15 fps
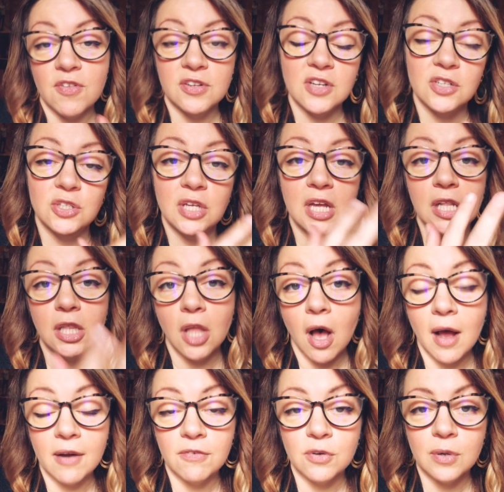actually a
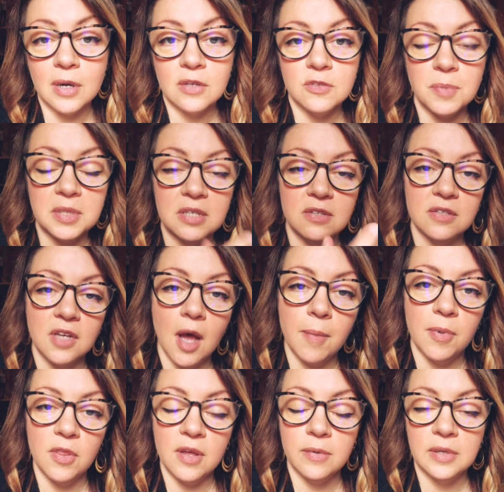lot of quotes, but there's a
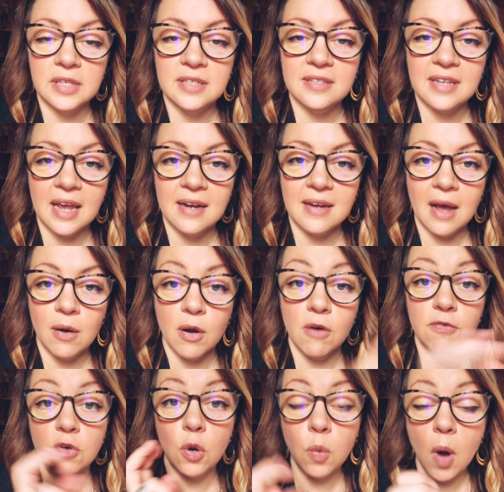couple that really stand out
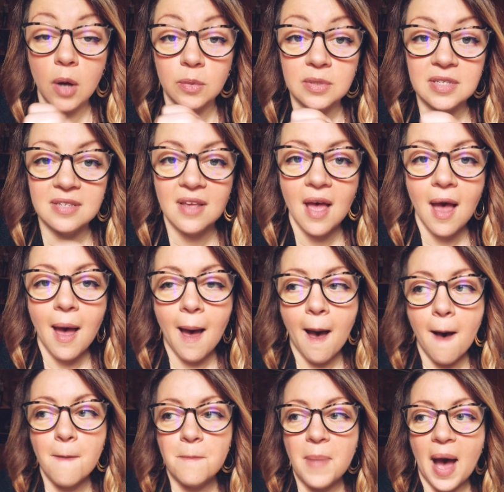of quotes
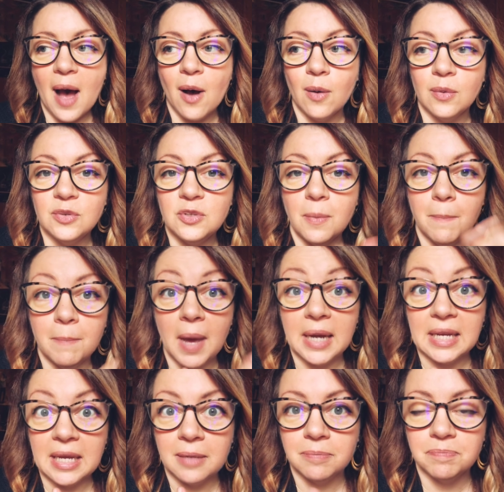about
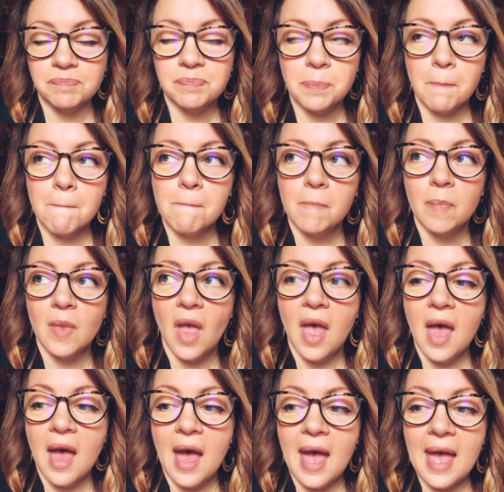money.
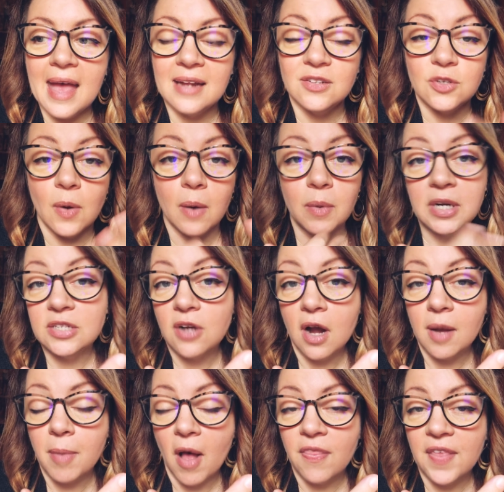And so I want to talk
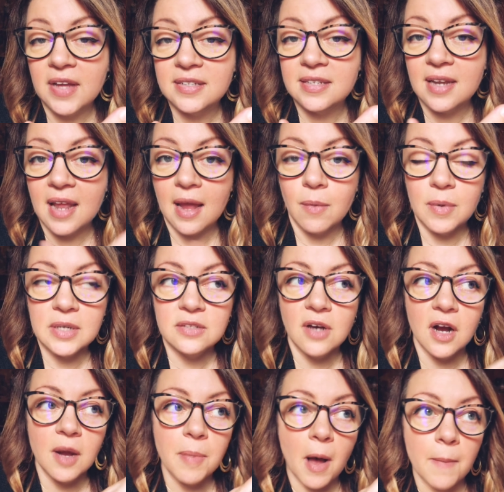about that today. I want to
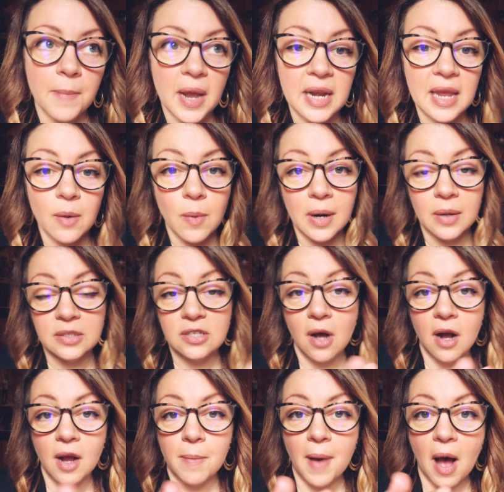talk about money. I want to
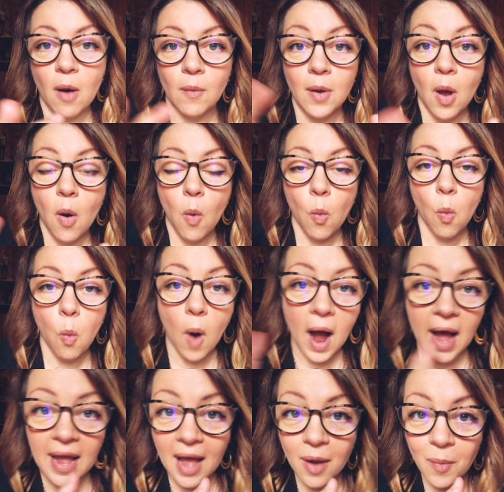talk about
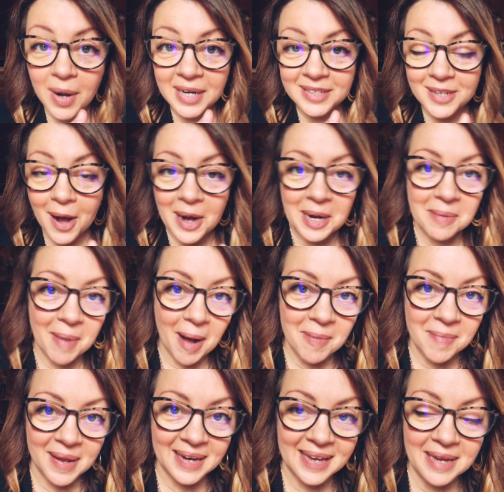why I want to talk about
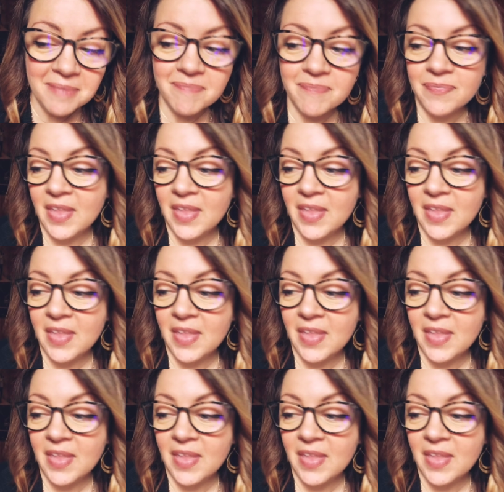money.